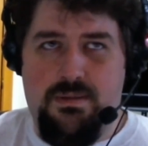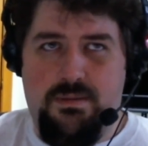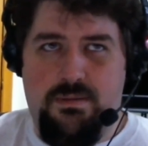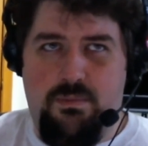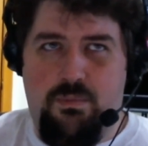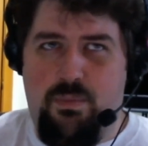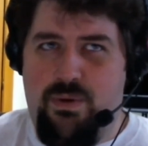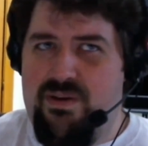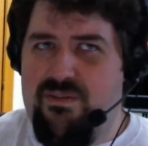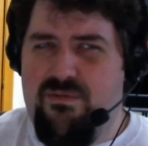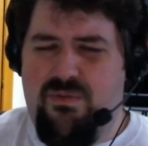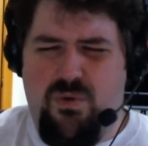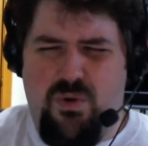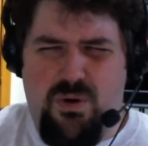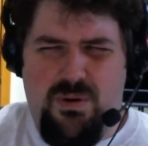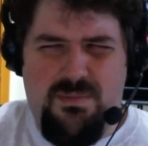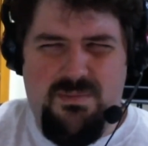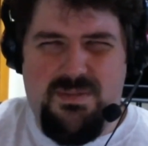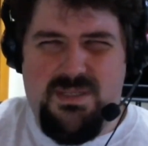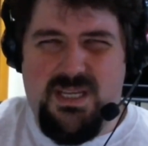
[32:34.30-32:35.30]

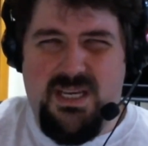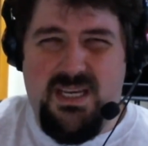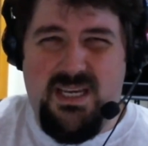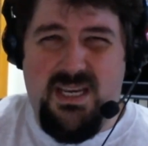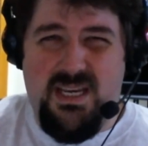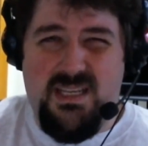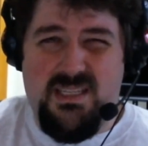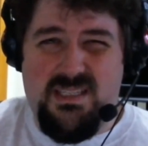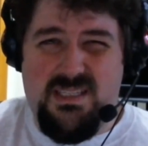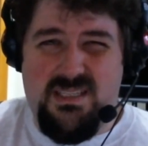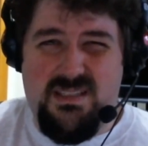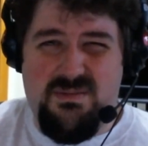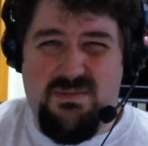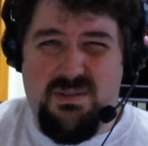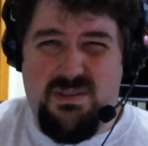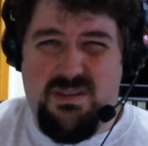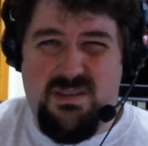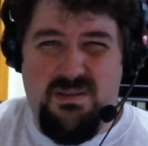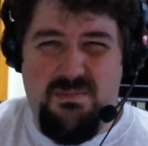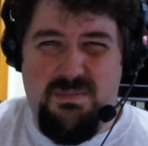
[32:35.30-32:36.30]
WinForms, I guess is what
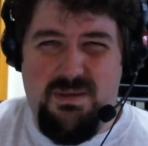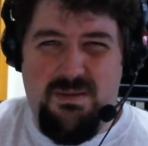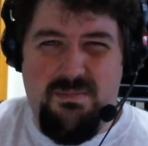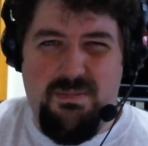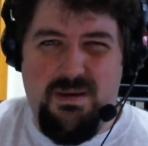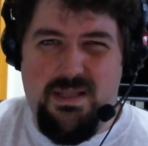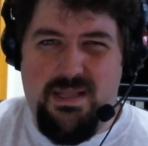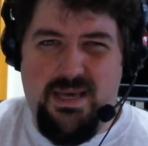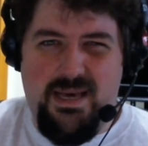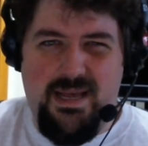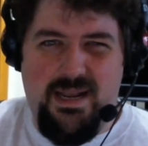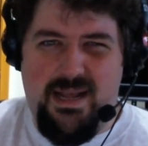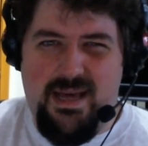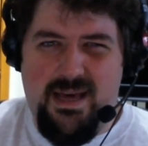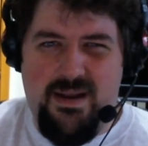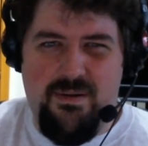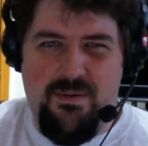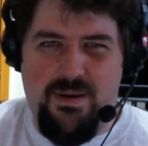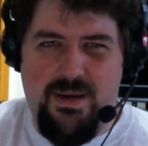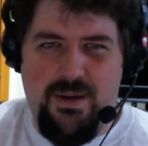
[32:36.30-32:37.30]
they mean by that. I
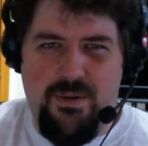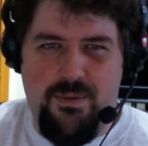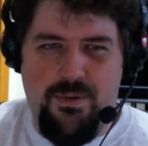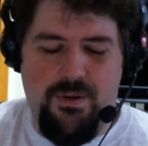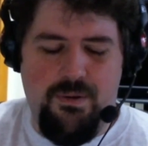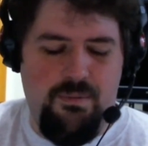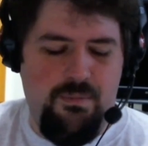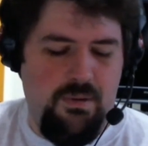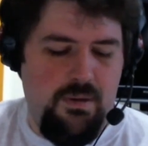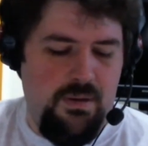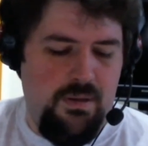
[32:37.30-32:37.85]
don't know.